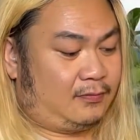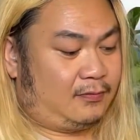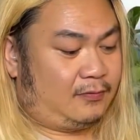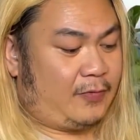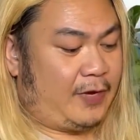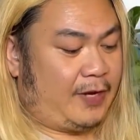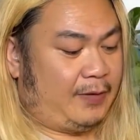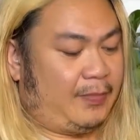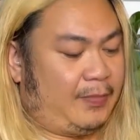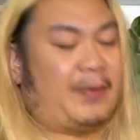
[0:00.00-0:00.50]

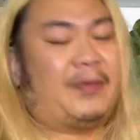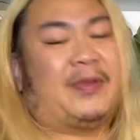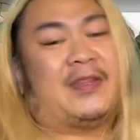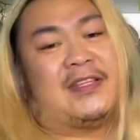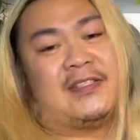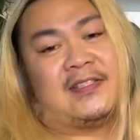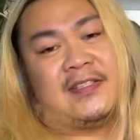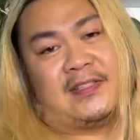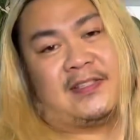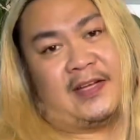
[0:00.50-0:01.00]
Wait, maybe
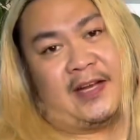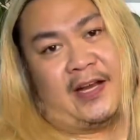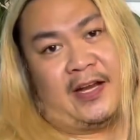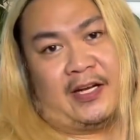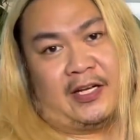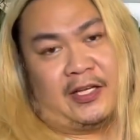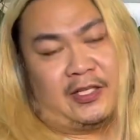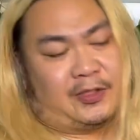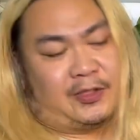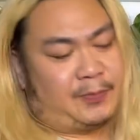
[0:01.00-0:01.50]
this is an
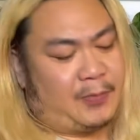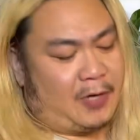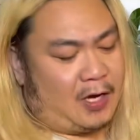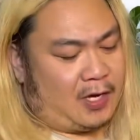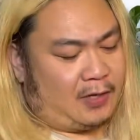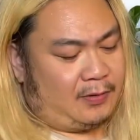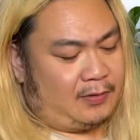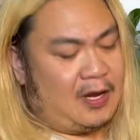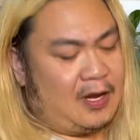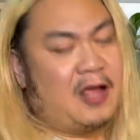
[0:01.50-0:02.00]
8-inch
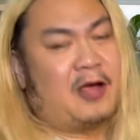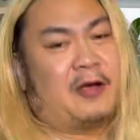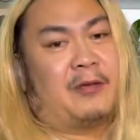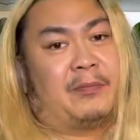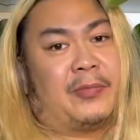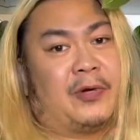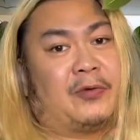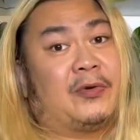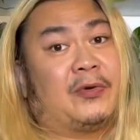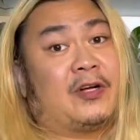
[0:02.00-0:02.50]
pot.
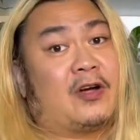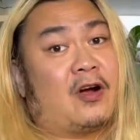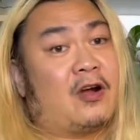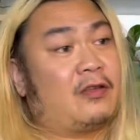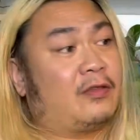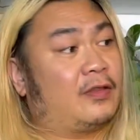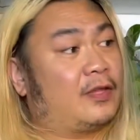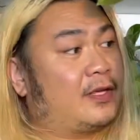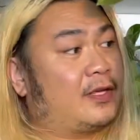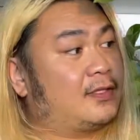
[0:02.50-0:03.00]
But
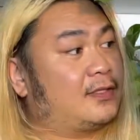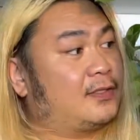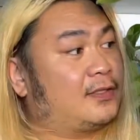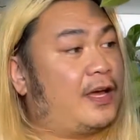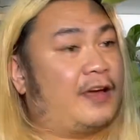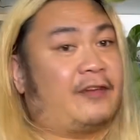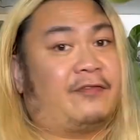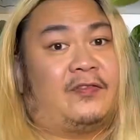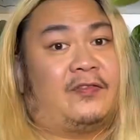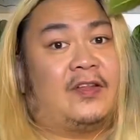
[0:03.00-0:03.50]
regardless,
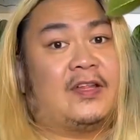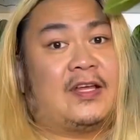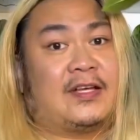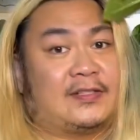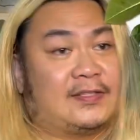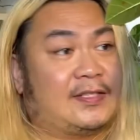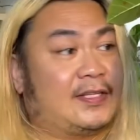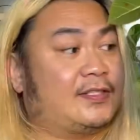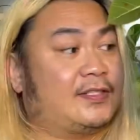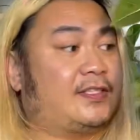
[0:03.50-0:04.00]
I feel like
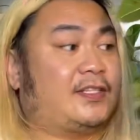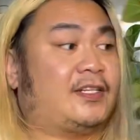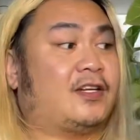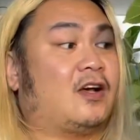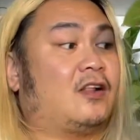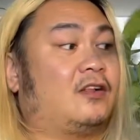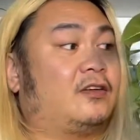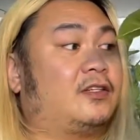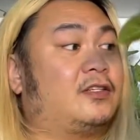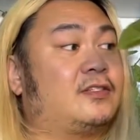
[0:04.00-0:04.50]

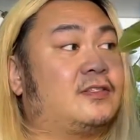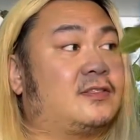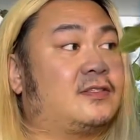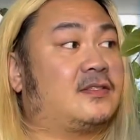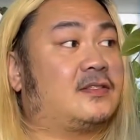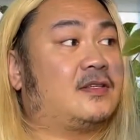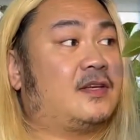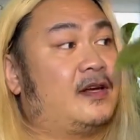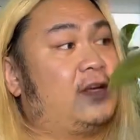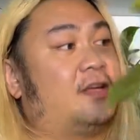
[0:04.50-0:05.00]

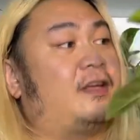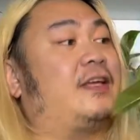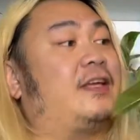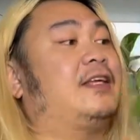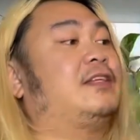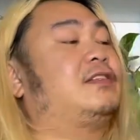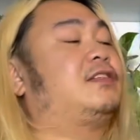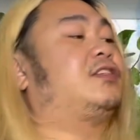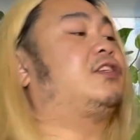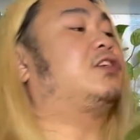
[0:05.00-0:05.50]
$60
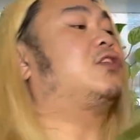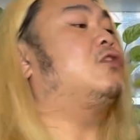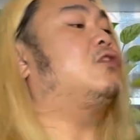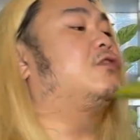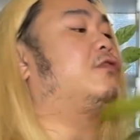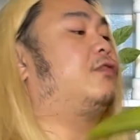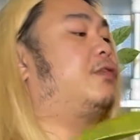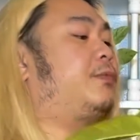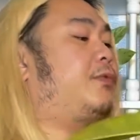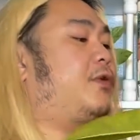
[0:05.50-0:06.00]
is still
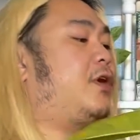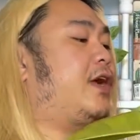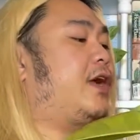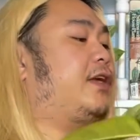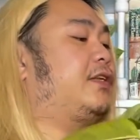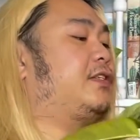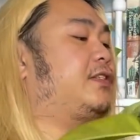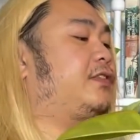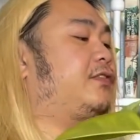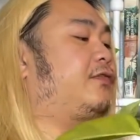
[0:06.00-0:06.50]

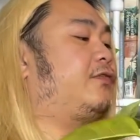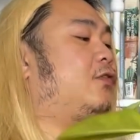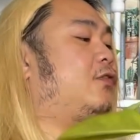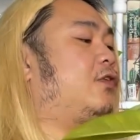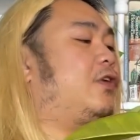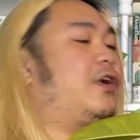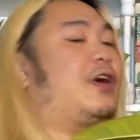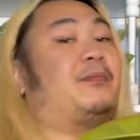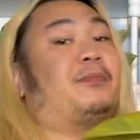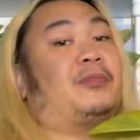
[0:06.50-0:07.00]
overpriced
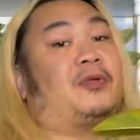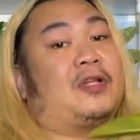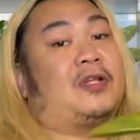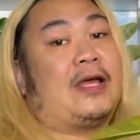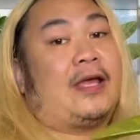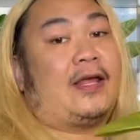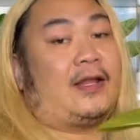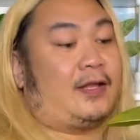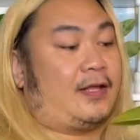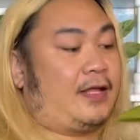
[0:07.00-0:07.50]
for a
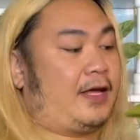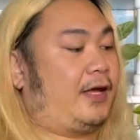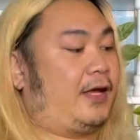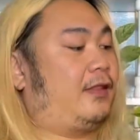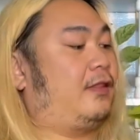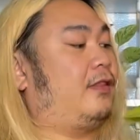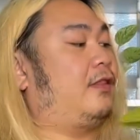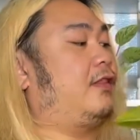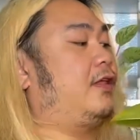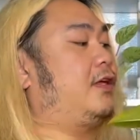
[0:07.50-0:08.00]
plant like
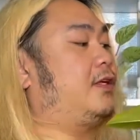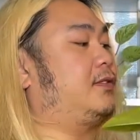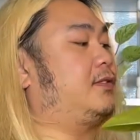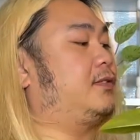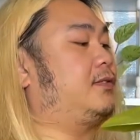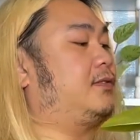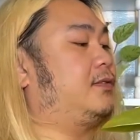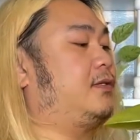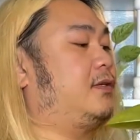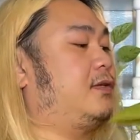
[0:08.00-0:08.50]
this.
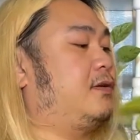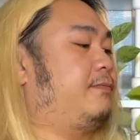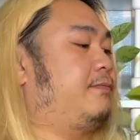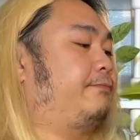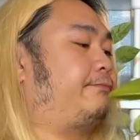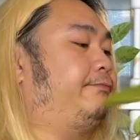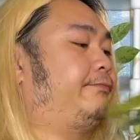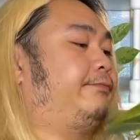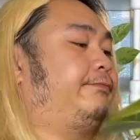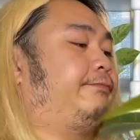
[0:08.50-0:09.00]

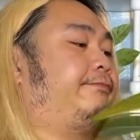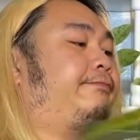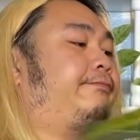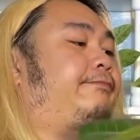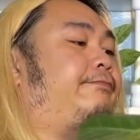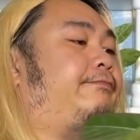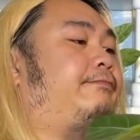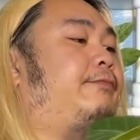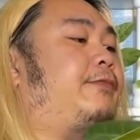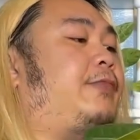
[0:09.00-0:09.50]

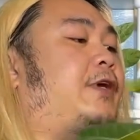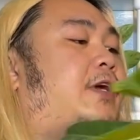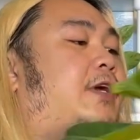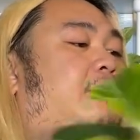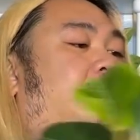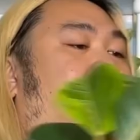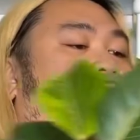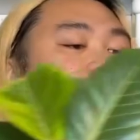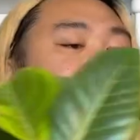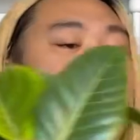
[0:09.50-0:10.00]

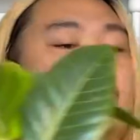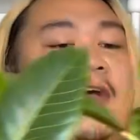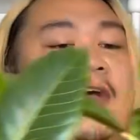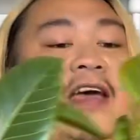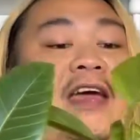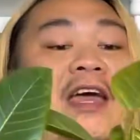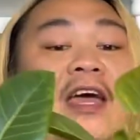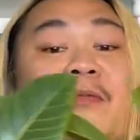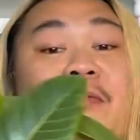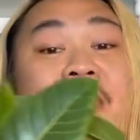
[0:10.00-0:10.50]
But I
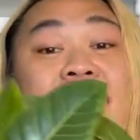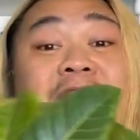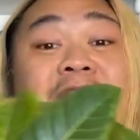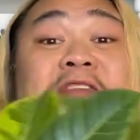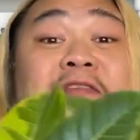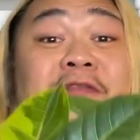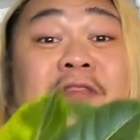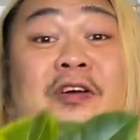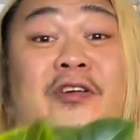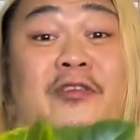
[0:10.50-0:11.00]
am having
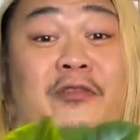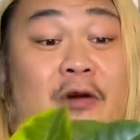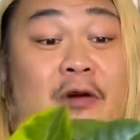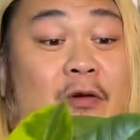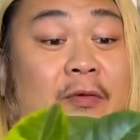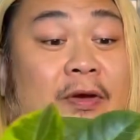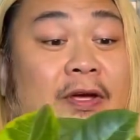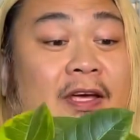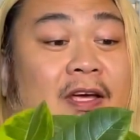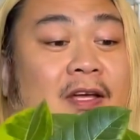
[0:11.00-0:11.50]
fun
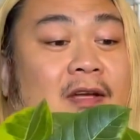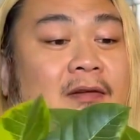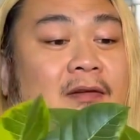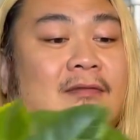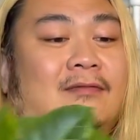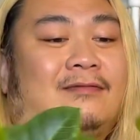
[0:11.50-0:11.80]
growing it.